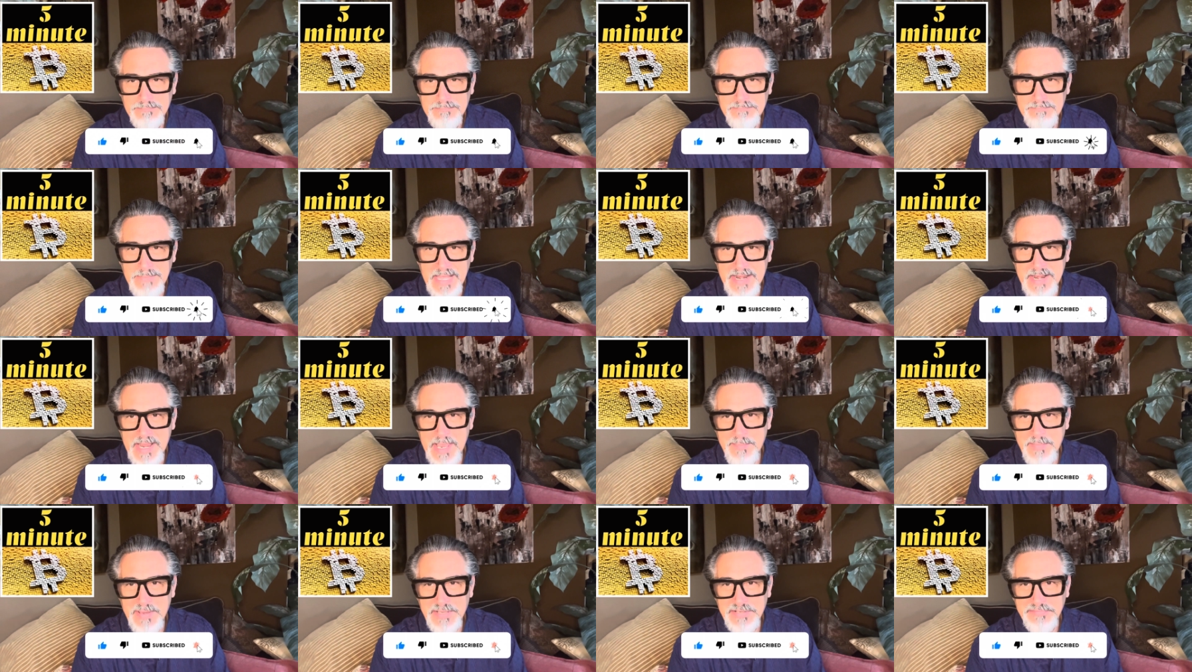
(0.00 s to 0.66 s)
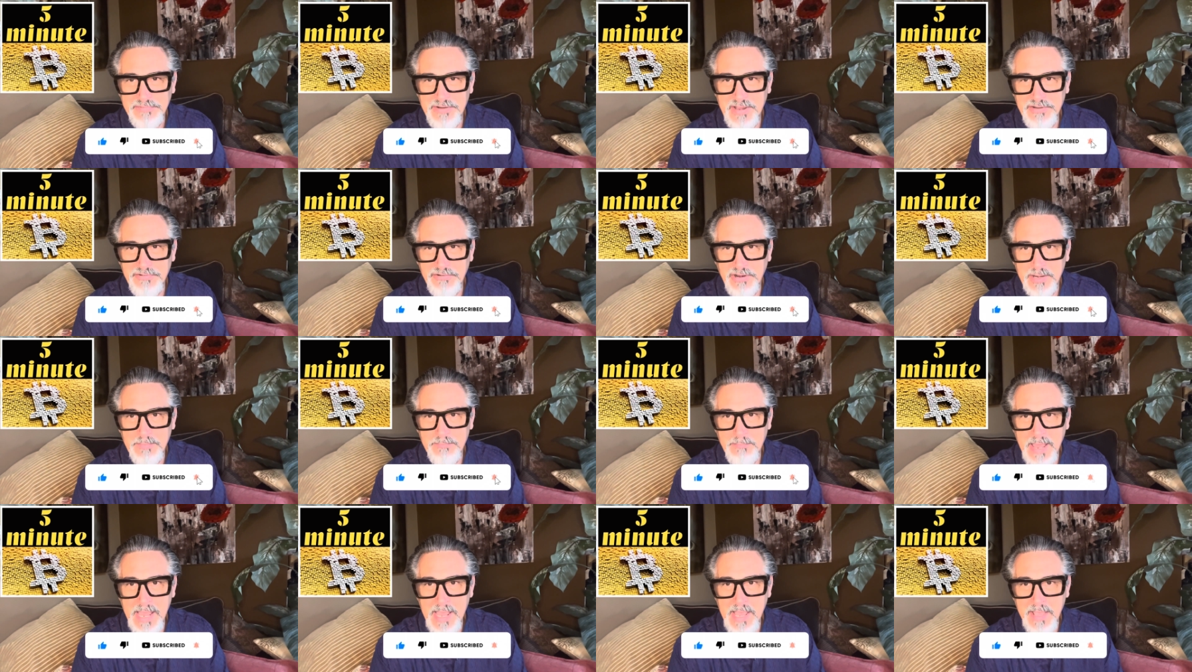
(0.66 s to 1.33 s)
My name is
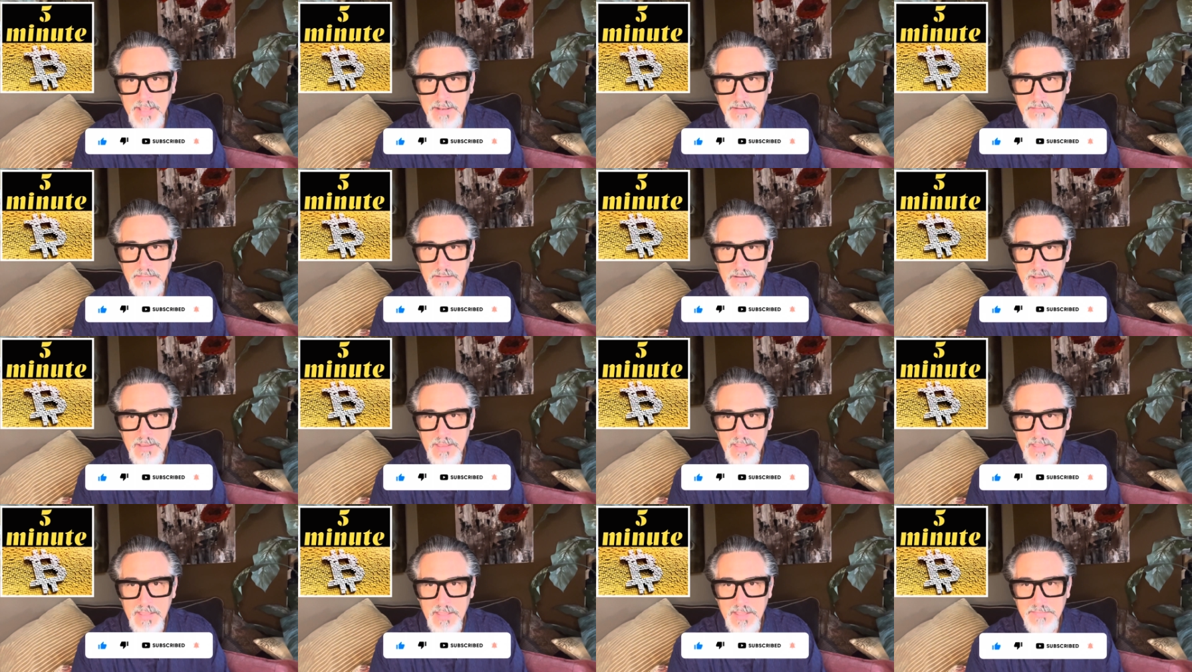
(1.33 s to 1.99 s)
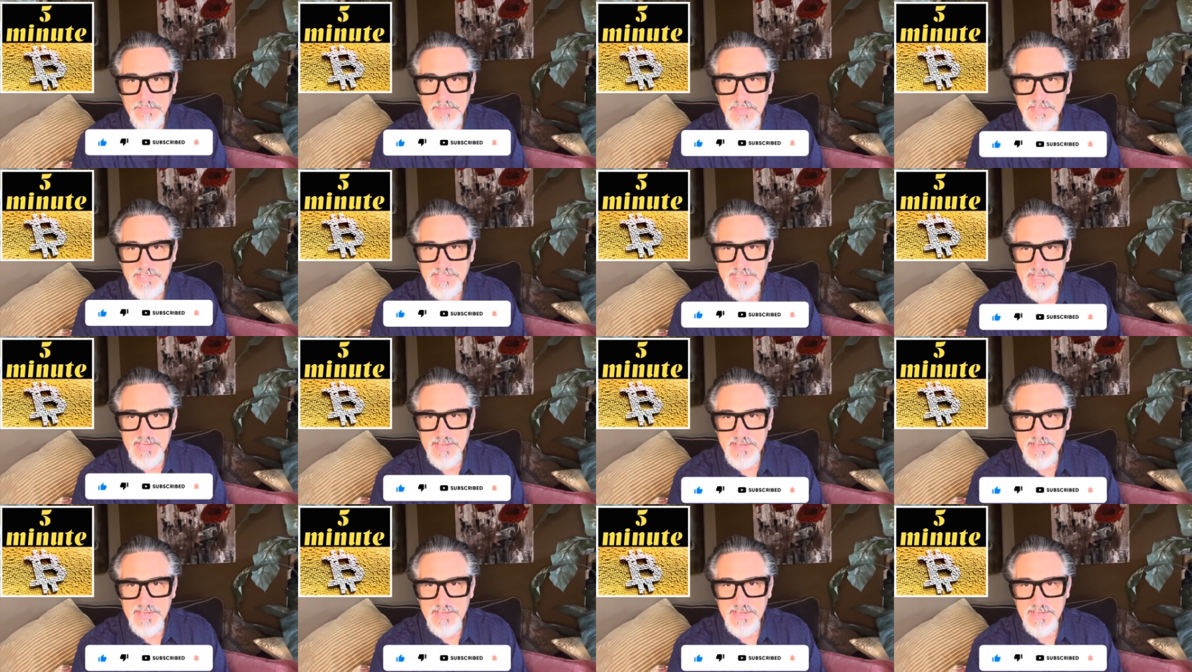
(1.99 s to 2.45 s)
Frederick Mann. This